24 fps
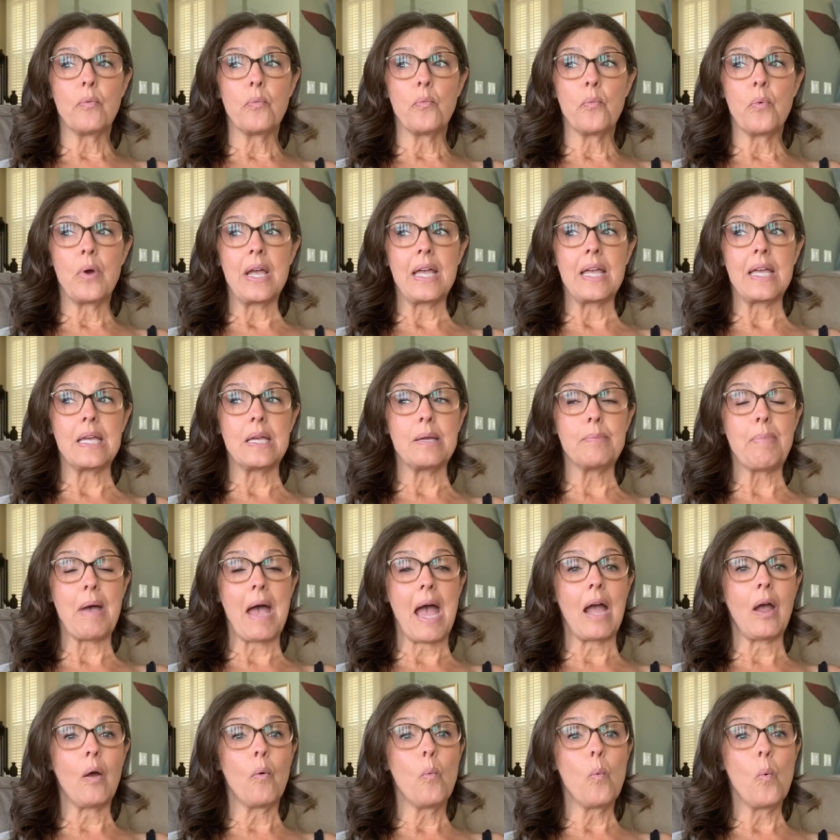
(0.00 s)
way
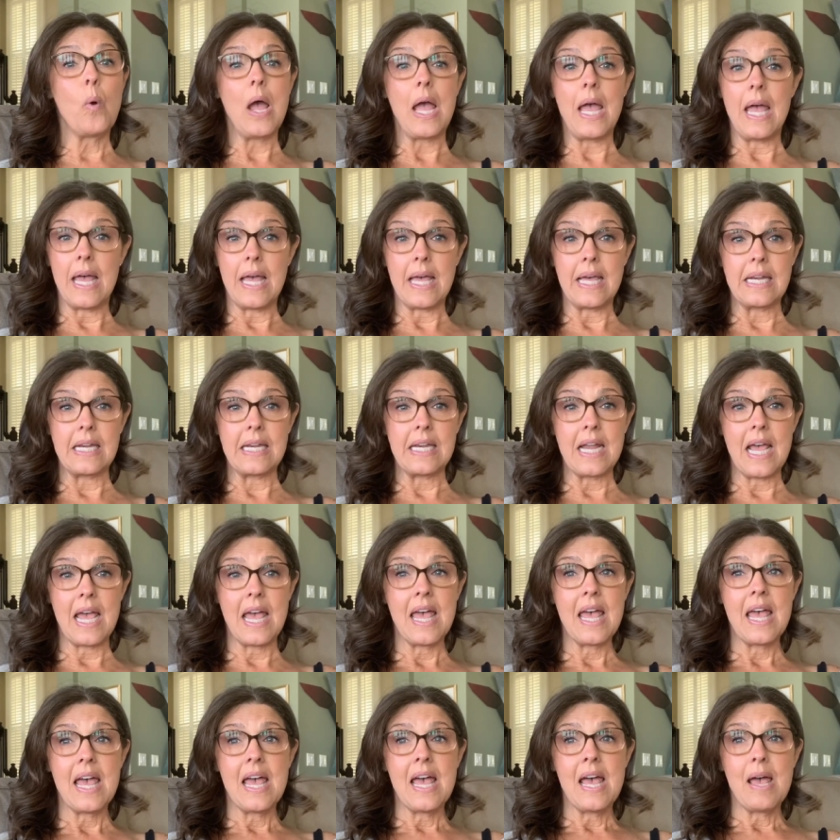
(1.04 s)
back when,
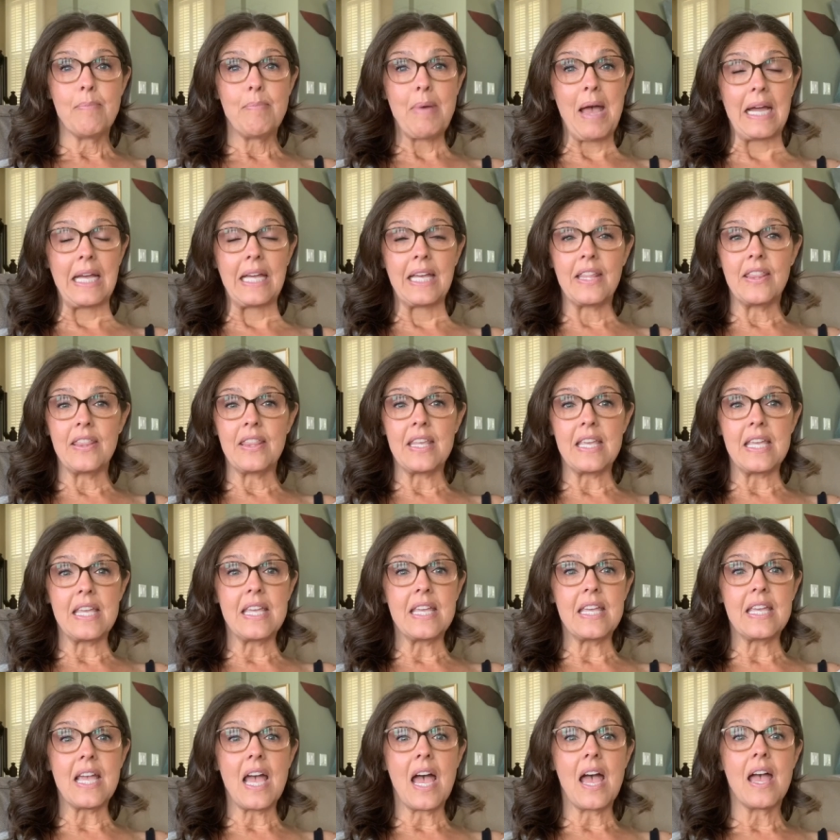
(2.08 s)
back in
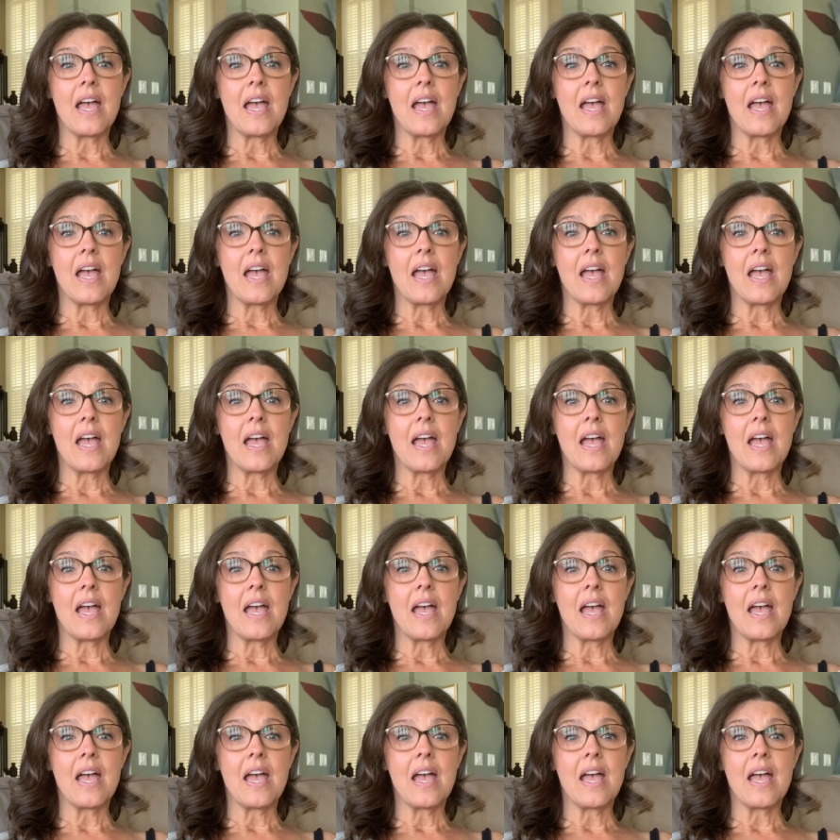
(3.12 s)
the